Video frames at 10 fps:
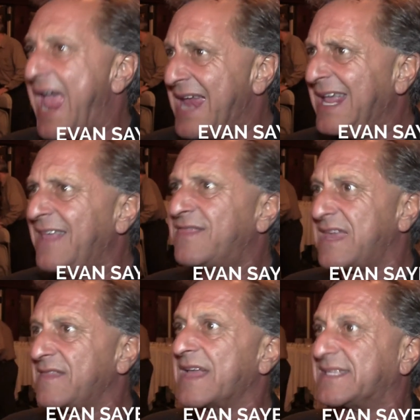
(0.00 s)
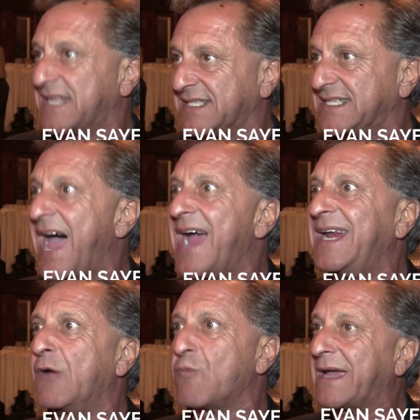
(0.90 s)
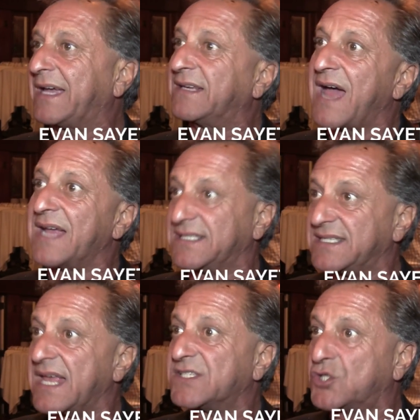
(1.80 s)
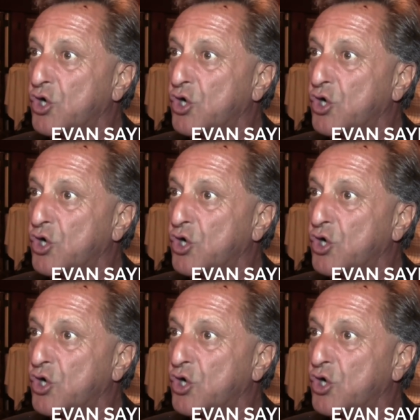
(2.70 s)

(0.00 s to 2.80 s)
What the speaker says: anything that society recognizes as